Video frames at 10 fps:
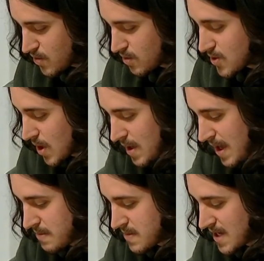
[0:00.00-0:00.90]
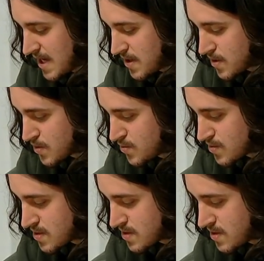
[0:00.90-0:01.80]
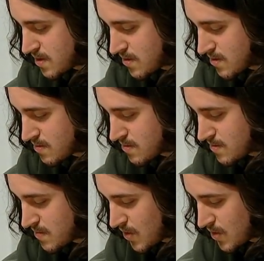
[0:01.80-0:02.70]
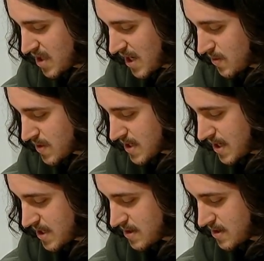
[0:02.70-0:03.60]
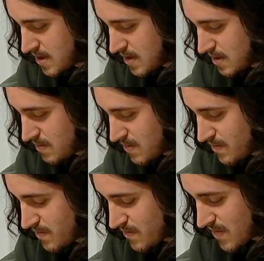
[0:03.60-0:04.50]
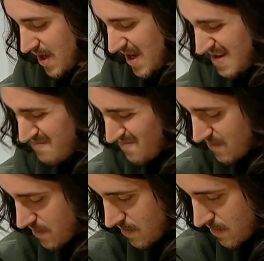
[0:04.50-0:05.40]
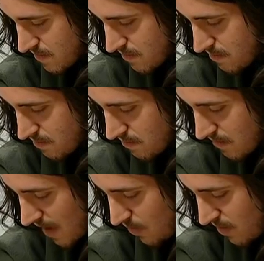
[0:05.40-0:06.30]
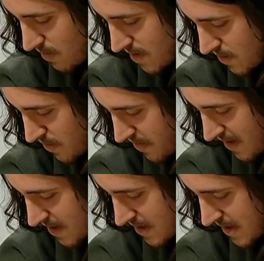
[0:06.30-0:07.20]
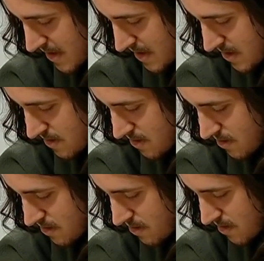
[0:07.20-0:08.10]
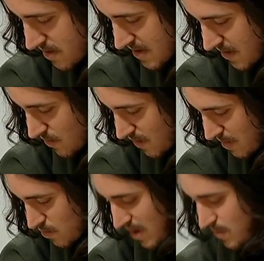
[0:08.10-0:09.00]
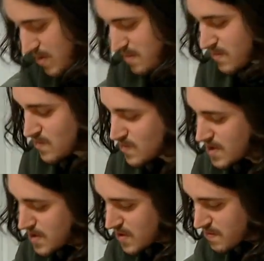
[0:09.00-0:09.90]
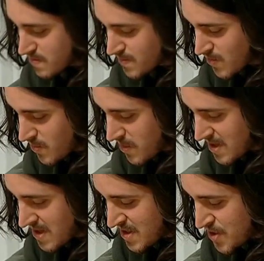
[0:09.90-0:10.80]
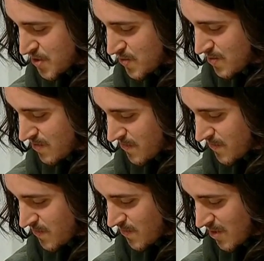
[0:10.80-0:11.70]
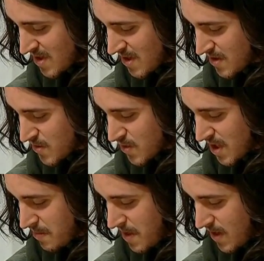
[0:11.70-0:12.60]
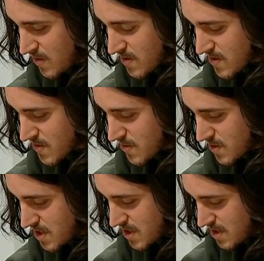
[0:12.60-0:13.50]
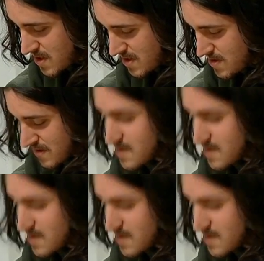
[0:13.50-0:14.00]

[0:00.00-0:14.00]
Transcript: know, also a guided tour on the outside. And however, I don't think that in the second one, well, we are not completely sure of what they are talking about, so... Thank you.